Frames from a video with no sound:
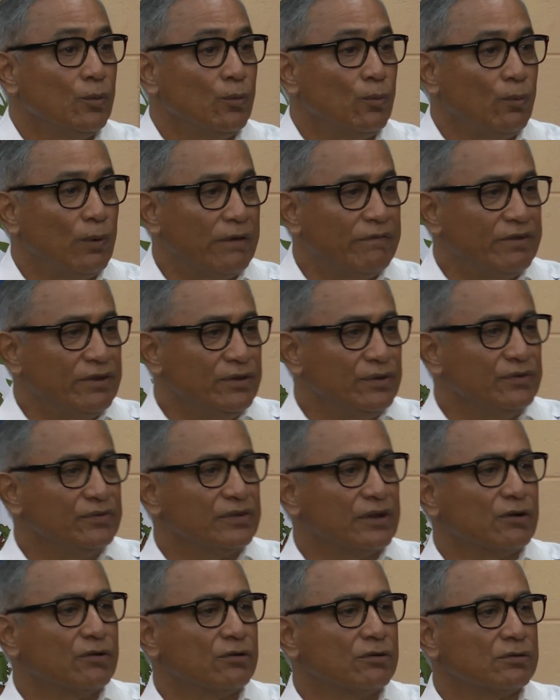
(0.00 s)
Revenues
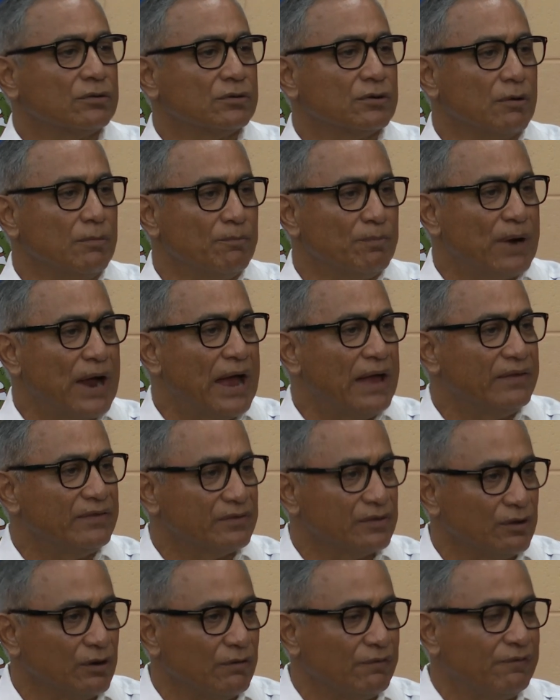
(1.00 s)
are
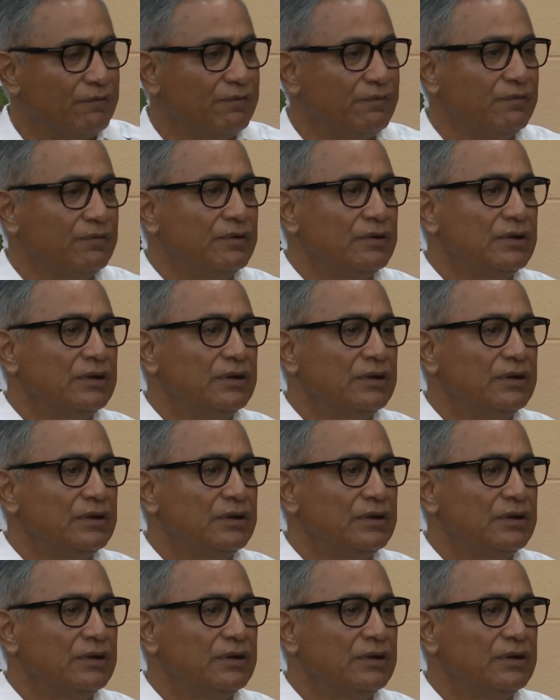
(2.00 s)
comprised of